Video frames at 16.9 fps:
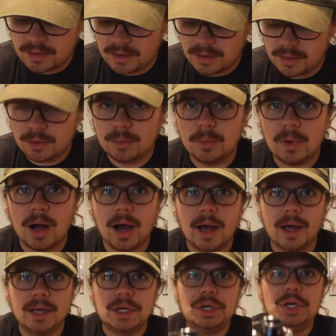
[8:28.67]
Oh
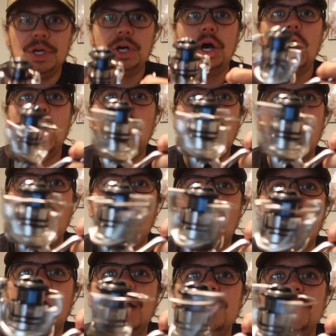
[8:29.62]
my
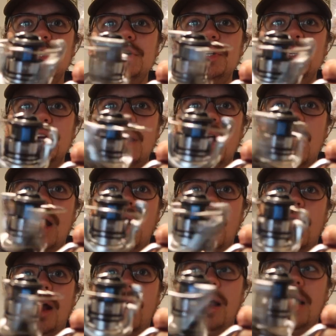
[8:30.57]
gosh.
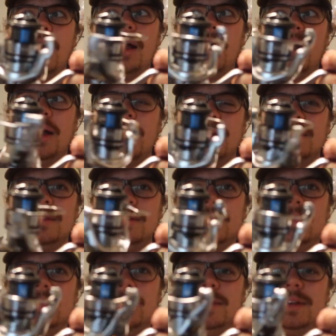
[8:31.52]

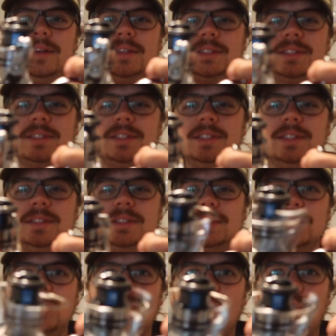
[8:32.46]
This
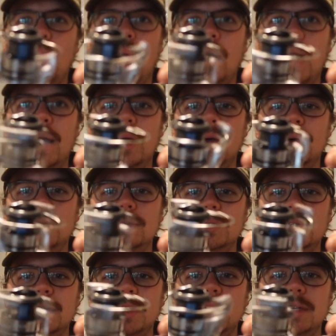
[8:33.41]
is
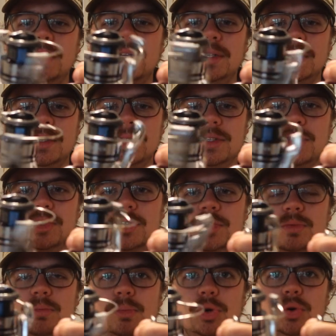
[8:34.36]
wild. It is
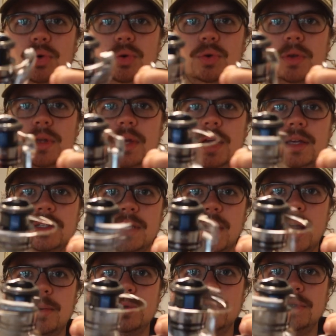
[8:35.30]
smooth as
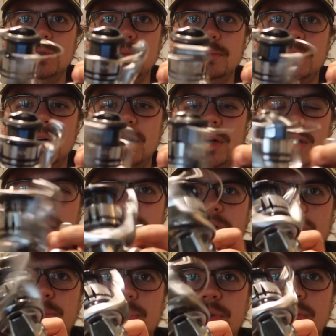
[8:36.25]
absolute butter. I
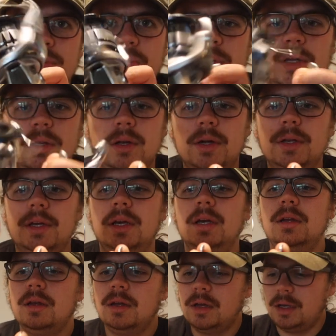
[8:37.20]
haven't even put the reel on
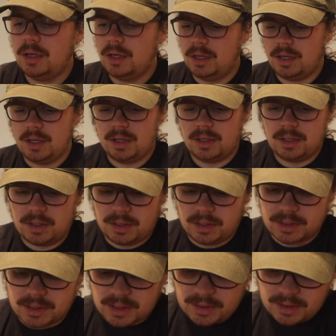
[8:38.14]
yet.
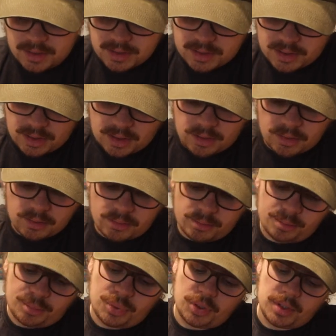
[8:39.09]
Let's get this thing
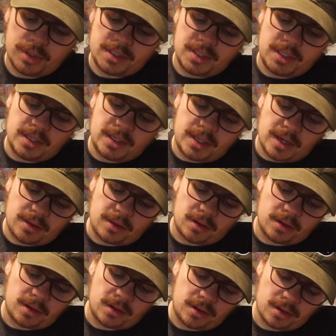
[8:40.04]
put
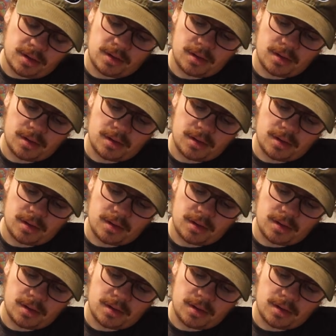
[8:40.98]
together.